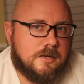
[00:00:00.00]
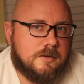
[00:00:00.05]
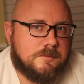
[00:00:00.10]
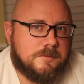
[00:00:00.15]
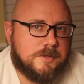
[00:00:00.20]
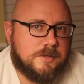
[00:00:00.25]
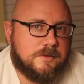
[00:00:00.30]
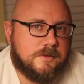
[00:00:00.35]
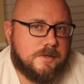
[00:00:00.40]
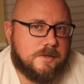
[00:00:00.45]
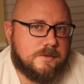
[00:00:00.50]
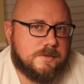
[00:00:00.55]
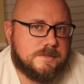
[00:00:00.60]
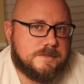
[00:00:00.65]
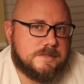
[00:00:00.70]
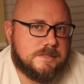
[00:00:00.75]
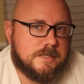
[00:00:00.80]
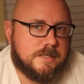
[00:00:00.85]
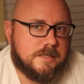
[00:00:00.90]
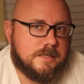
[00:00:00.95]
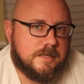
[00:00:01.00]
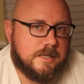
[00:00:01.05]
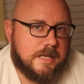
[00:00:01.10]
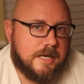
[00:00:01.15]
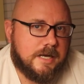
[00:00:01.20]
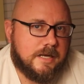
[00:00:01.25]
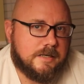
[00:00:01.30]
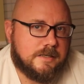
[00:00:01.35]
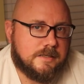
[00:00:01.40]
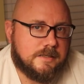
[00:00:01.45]
you'll notice that
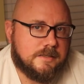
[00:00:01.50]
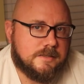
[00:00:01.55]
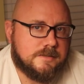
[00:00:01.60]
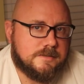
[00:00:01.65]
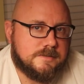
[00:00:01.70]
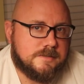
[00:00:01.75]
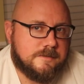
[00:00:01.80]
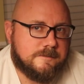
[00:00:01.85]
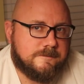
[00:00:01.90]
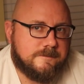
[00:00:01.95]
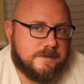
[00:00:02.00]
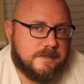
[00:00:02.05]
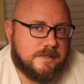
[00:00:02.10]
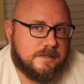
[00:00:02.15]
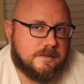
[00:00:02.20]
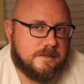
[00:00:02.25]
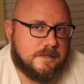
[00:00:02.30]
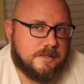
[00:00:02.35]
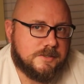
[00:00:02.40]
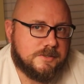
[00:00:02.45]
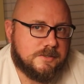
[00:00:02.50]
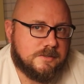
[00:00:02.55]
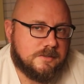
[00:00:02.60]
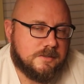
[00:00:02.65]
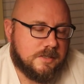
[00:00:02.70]
that is the feed that